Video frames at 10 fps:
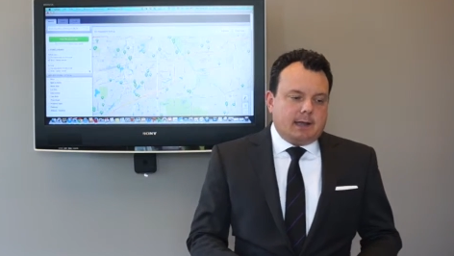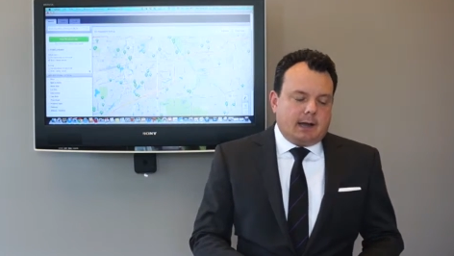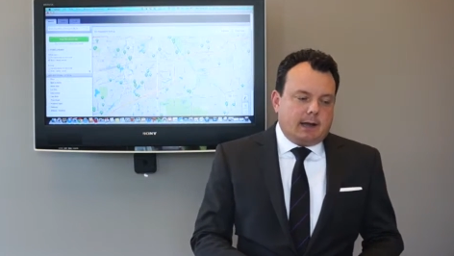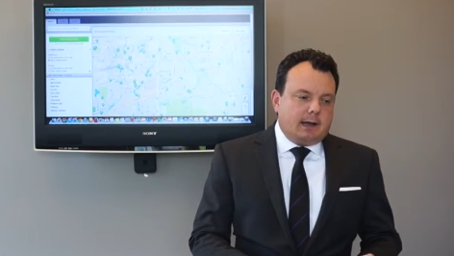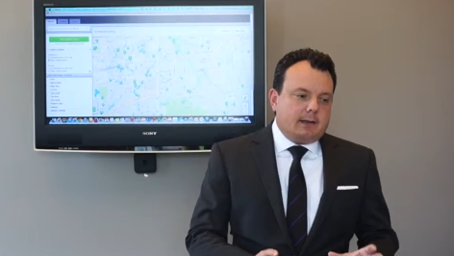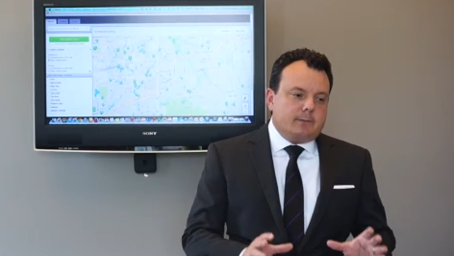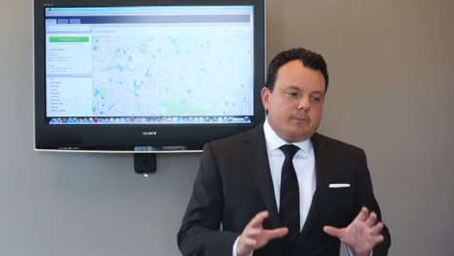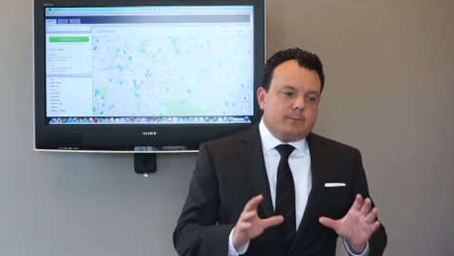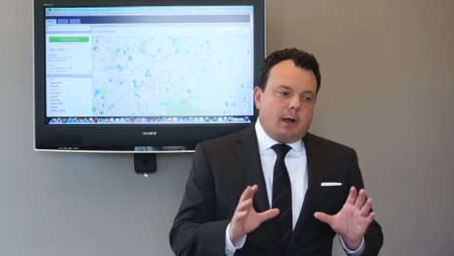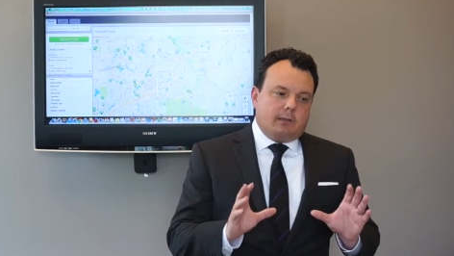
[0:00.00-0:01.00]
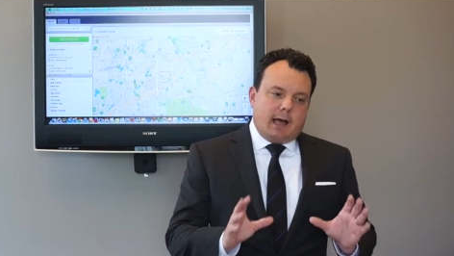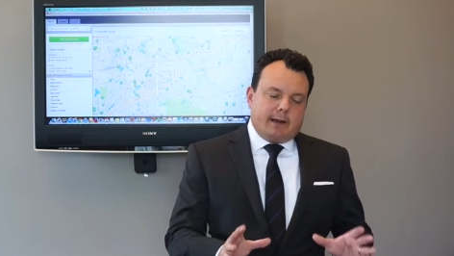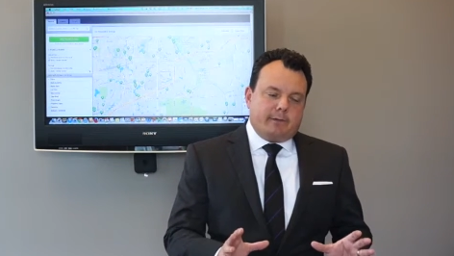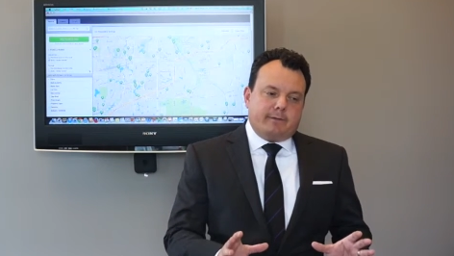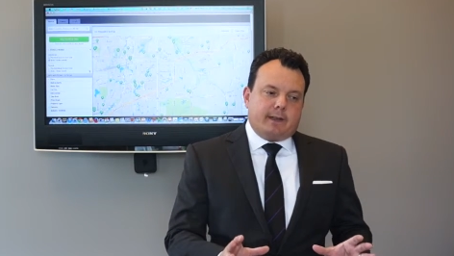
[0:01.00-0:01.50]
Uh, a
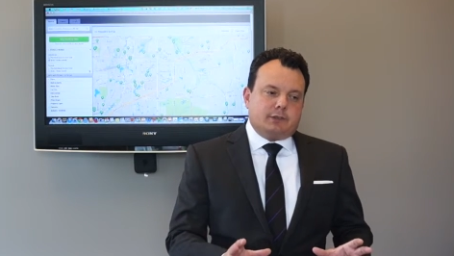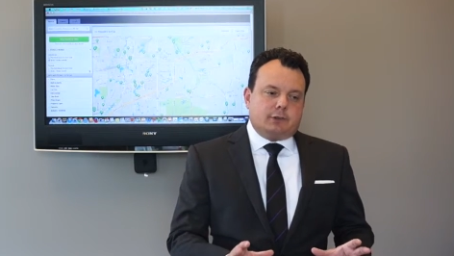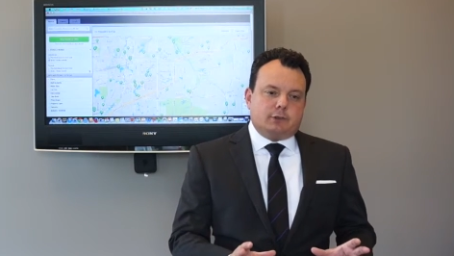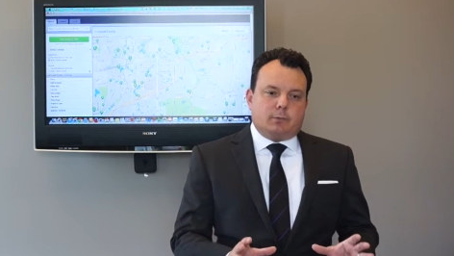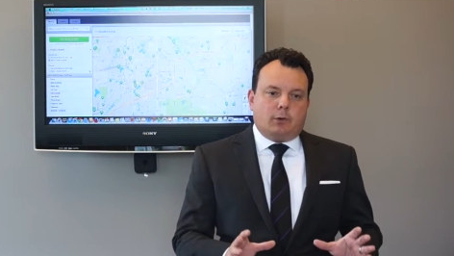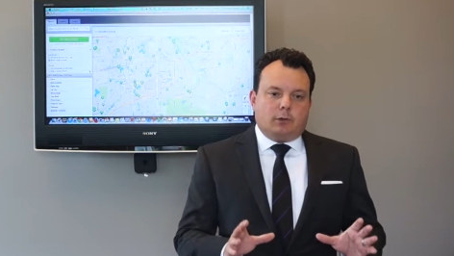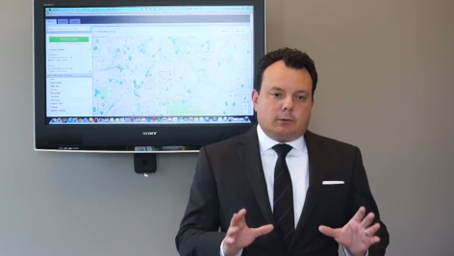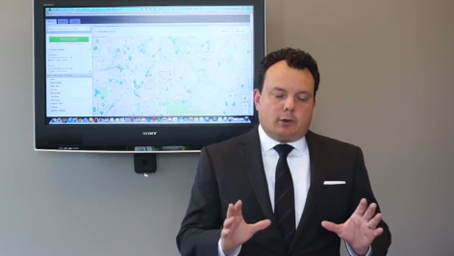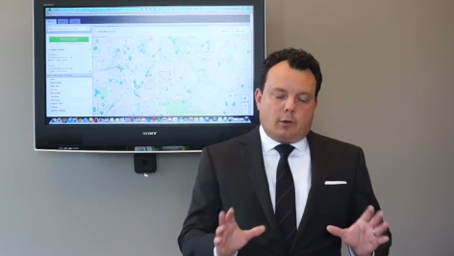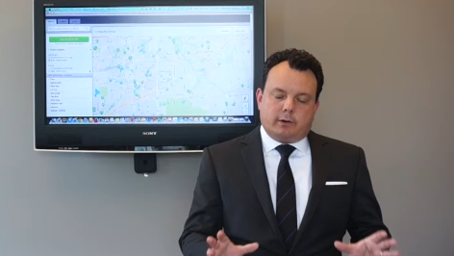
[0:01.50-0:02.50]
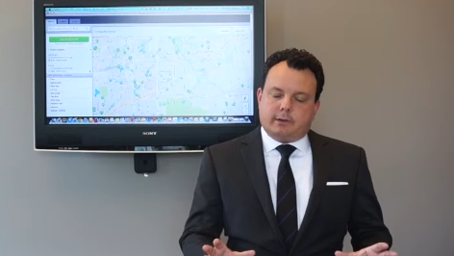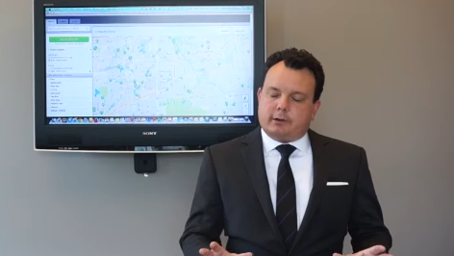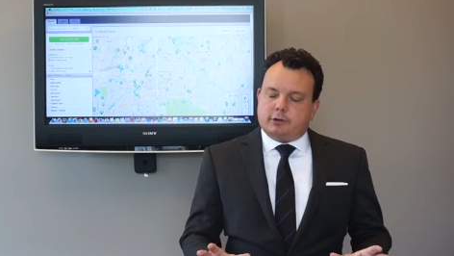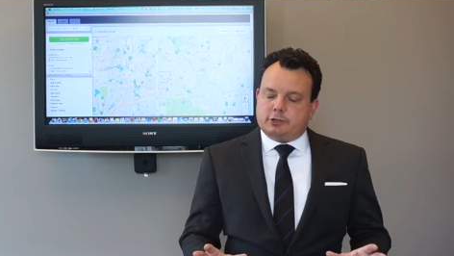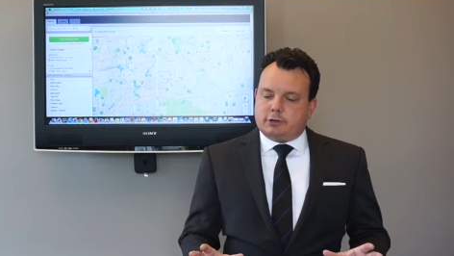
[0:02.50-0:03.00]
lot of investors will go to
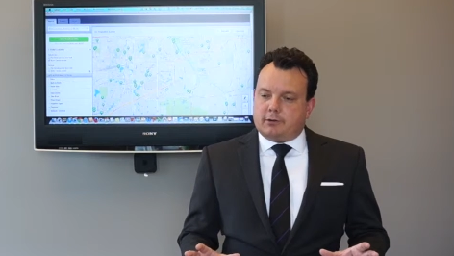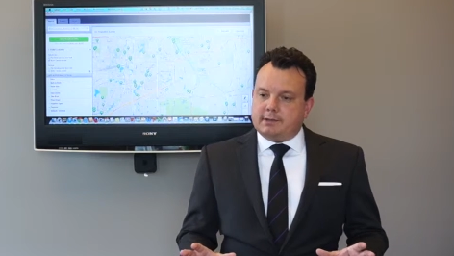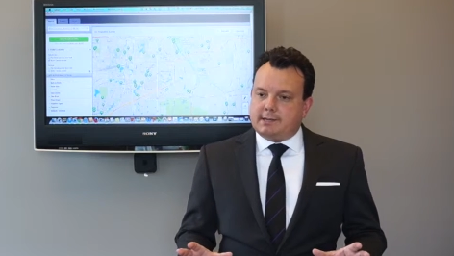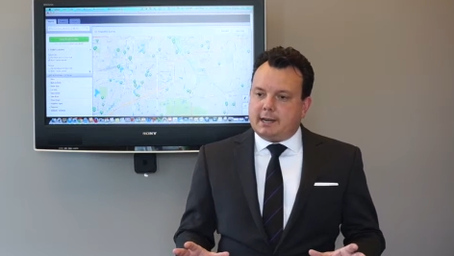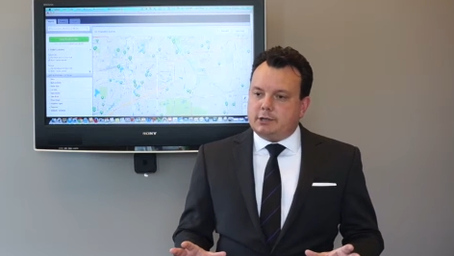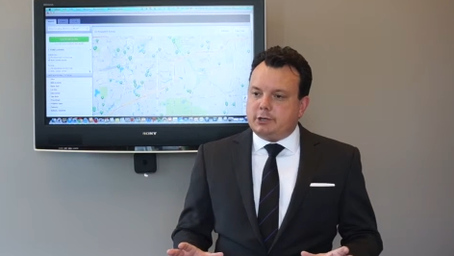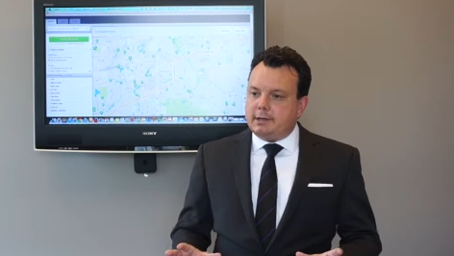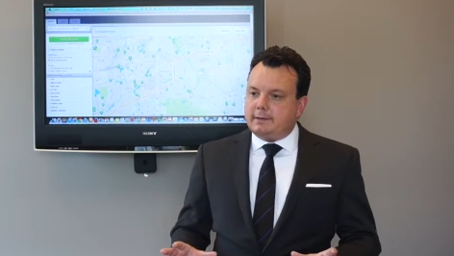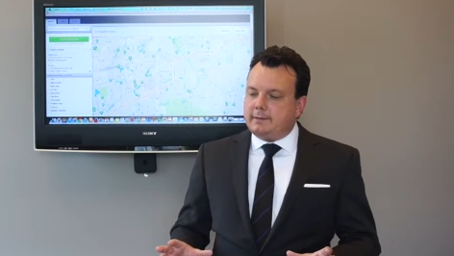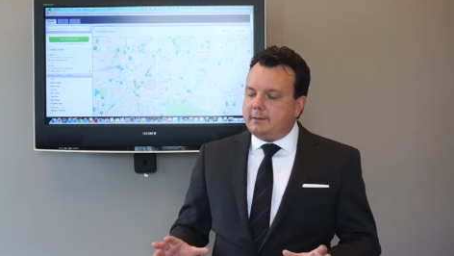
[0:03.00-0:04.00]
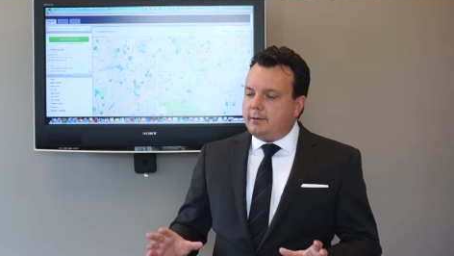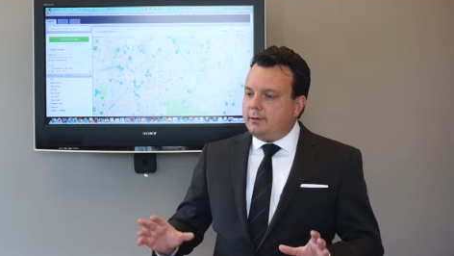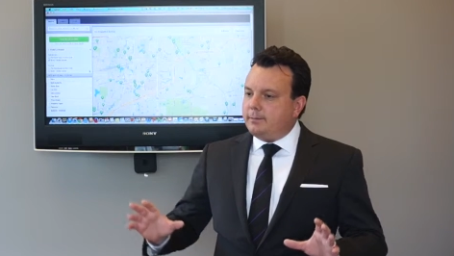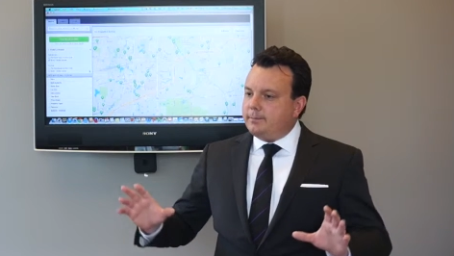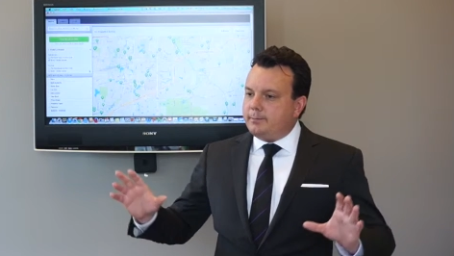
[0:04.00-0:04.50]
their insurance agent,
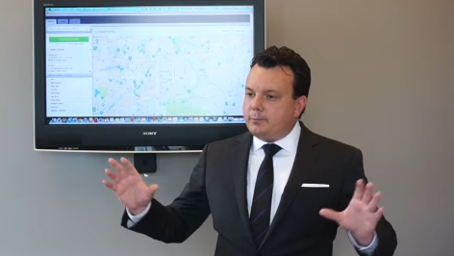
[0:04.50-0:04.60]
they'll,